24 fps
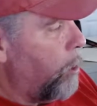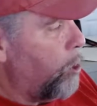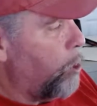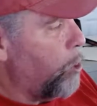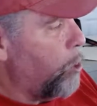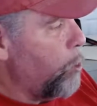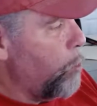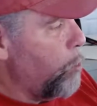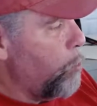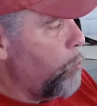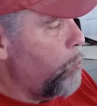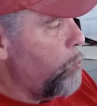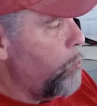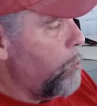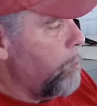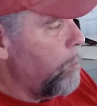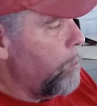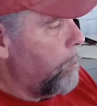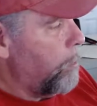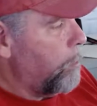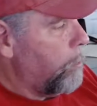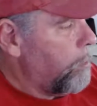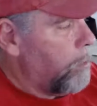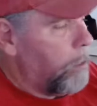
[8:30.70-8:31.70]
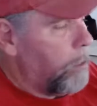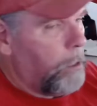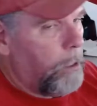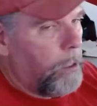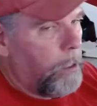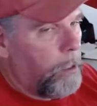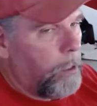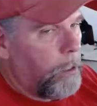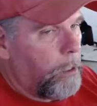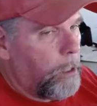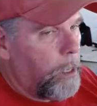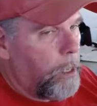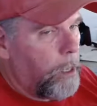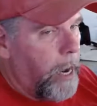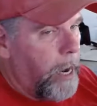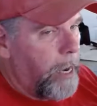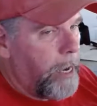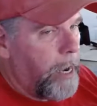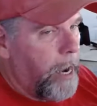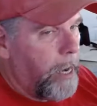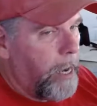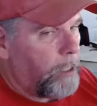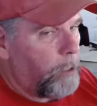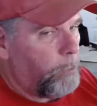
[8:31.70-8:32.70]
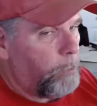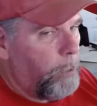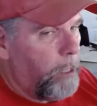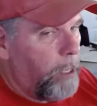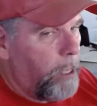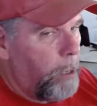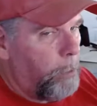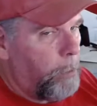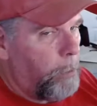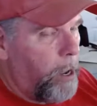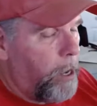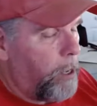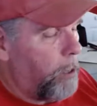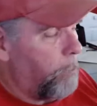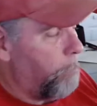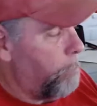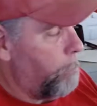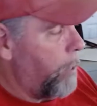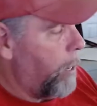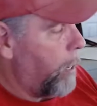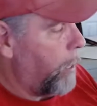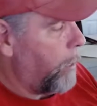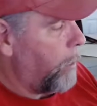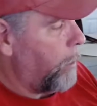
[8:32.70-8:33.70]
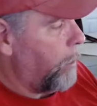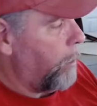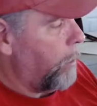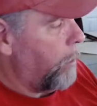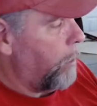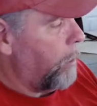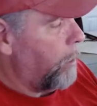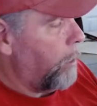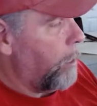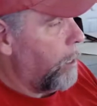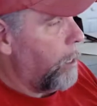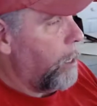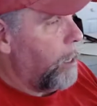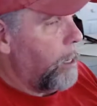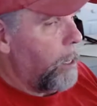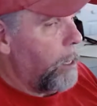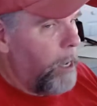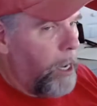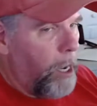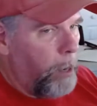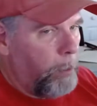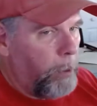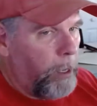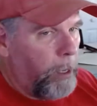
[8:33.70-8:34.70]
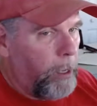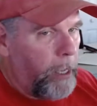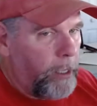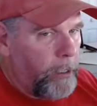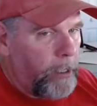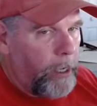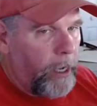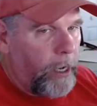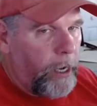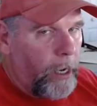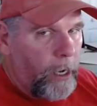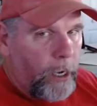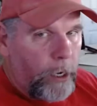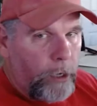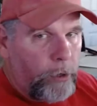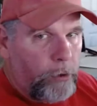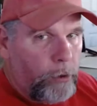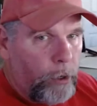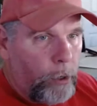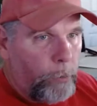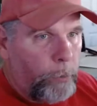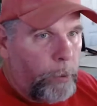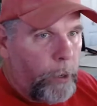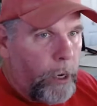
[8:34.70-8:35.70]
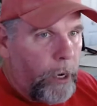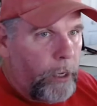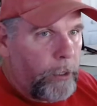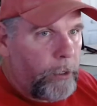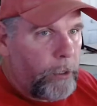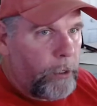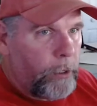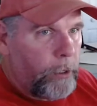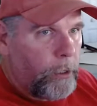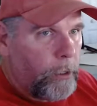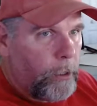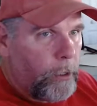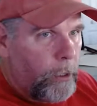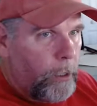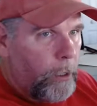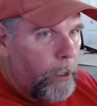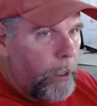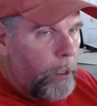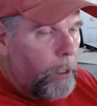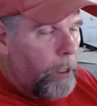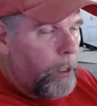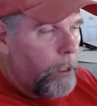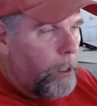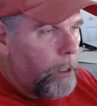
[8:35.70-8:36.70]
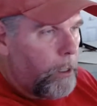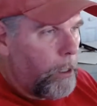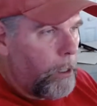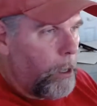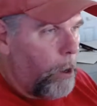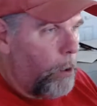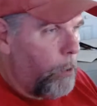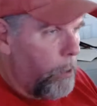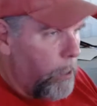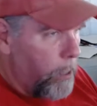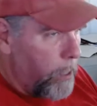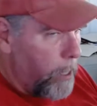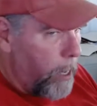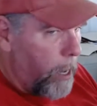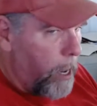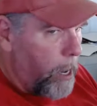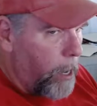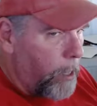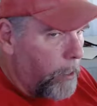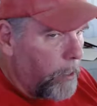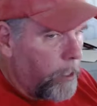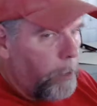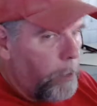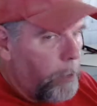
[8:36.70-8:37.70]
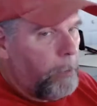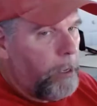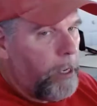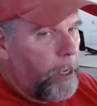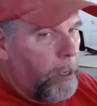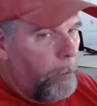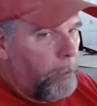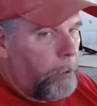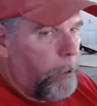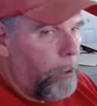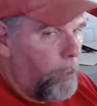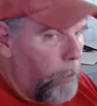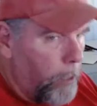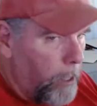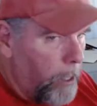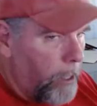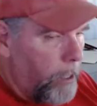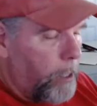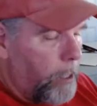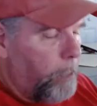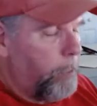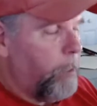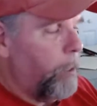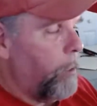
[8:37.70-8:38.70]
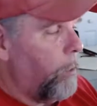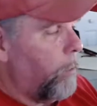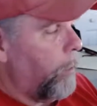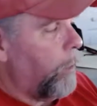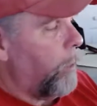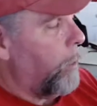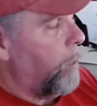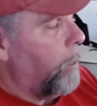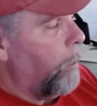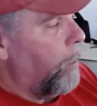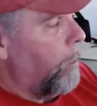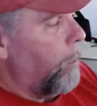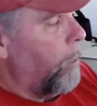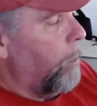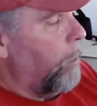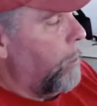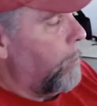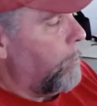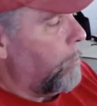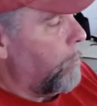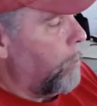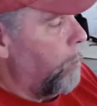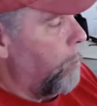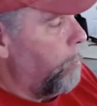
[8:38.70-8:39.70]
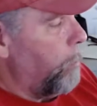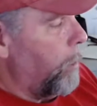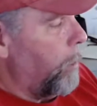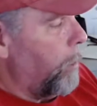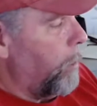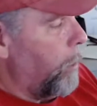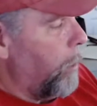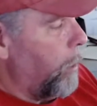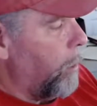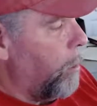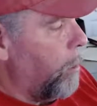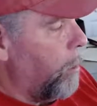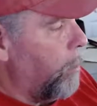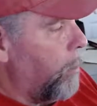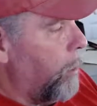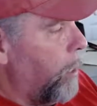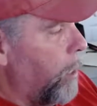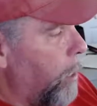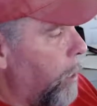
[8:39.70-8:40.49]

Q, and that's be the amount of peck. It'd be like taking a drill press and going down, coming up, going up, coming up. Okay. So you'd be like, okay,